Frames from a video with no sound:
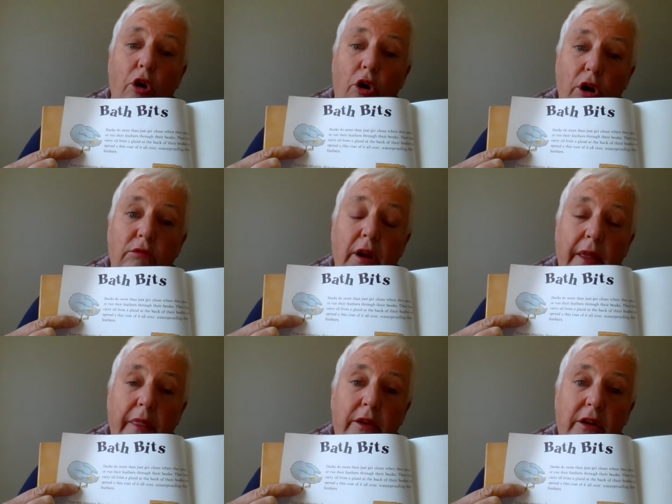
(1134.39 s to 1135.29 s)
or
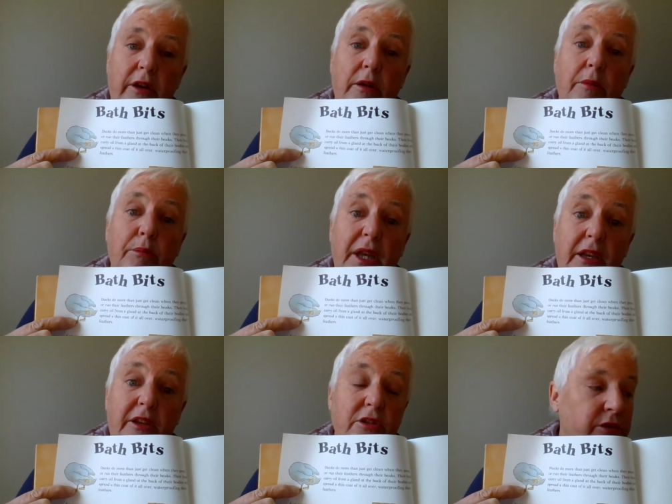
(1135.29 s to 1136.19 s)
run their
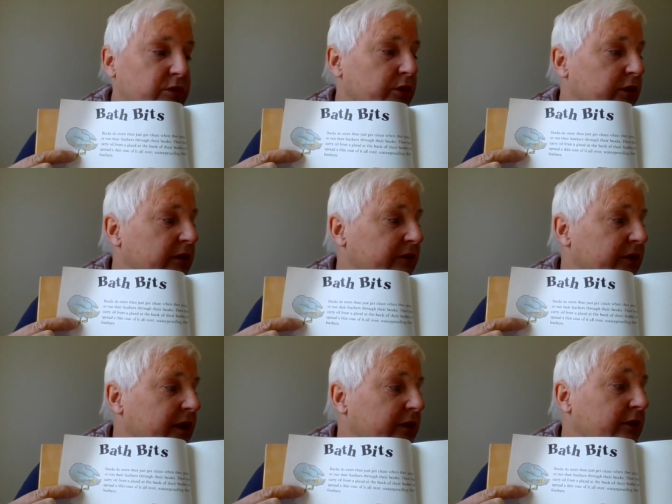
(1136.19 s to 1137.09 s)
beaks through their
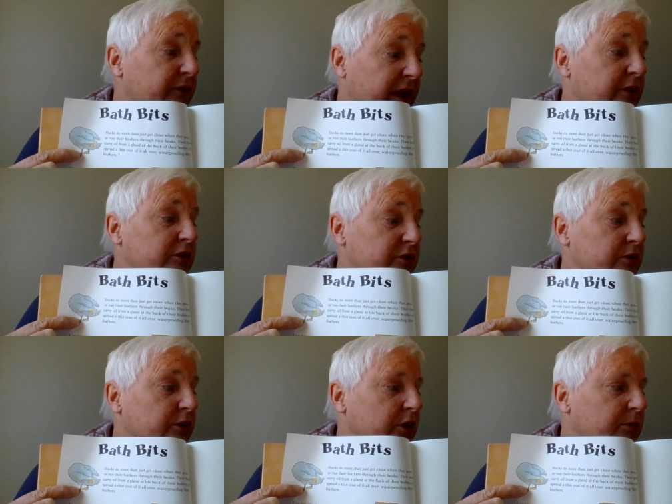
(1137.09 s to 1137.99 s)
feathers
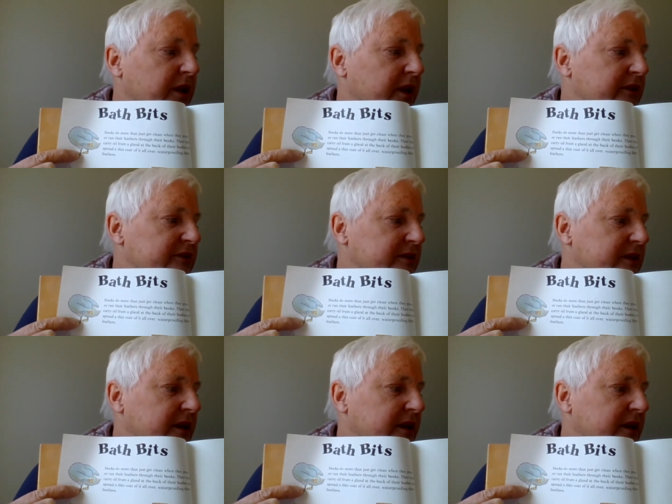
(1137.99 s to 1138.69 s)
through their beaks.